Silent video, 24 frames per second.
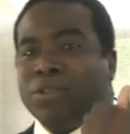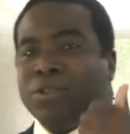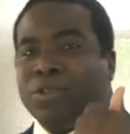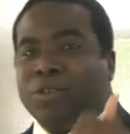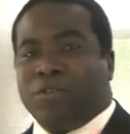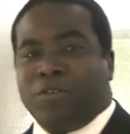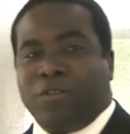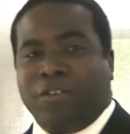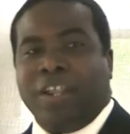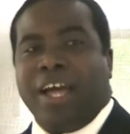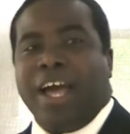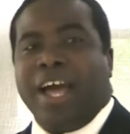to
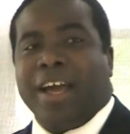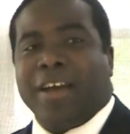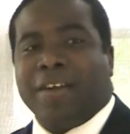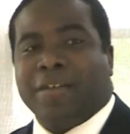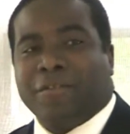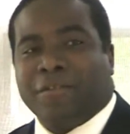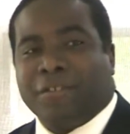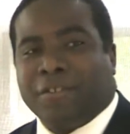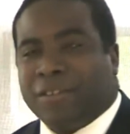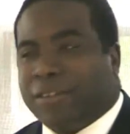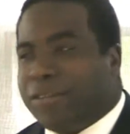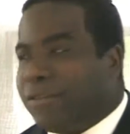a flag
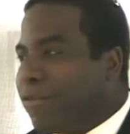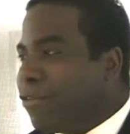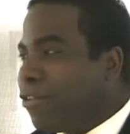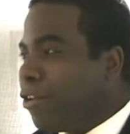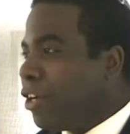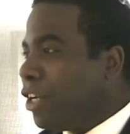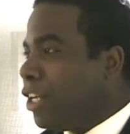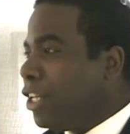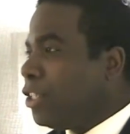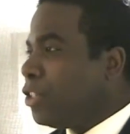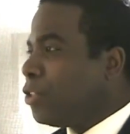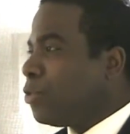for,
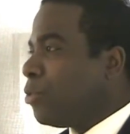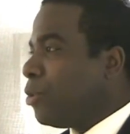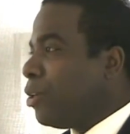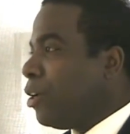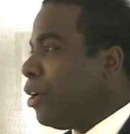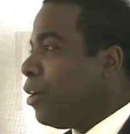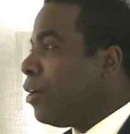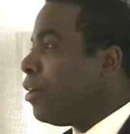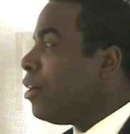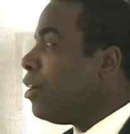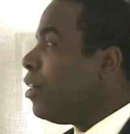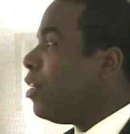for
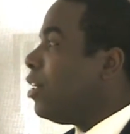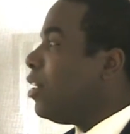Israel.